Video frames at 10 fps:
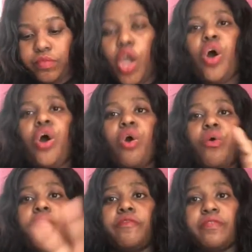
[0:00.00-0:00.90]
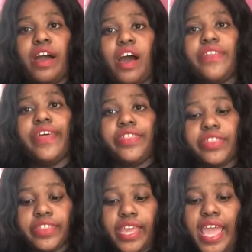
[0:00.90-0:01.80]
Oh, another
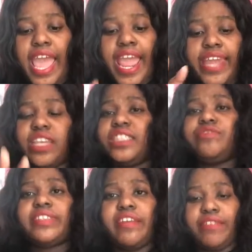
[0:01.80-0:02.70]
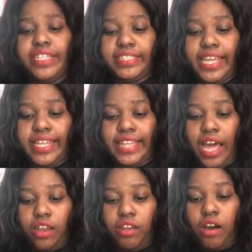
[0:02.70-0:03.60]
thing, it doesn't really take
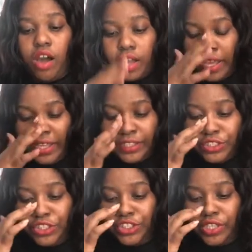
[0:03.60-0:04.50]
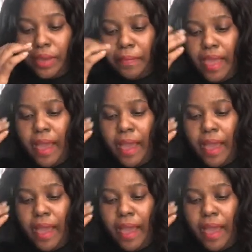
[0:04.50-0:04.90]
that long to ship.